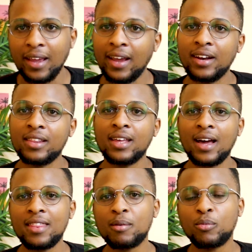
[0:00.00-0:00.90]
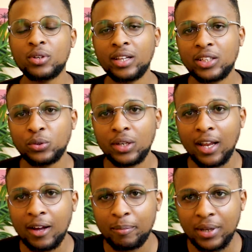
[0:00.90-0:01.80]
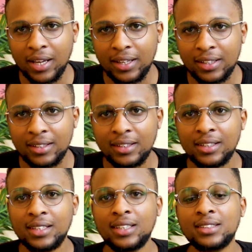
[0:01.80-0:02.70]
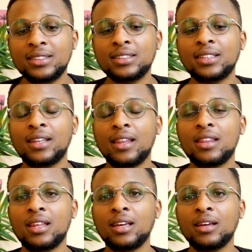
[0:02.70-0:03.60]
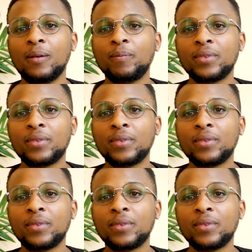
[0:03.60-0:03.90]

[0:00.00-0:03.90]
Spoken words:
And the other model that will appear in is the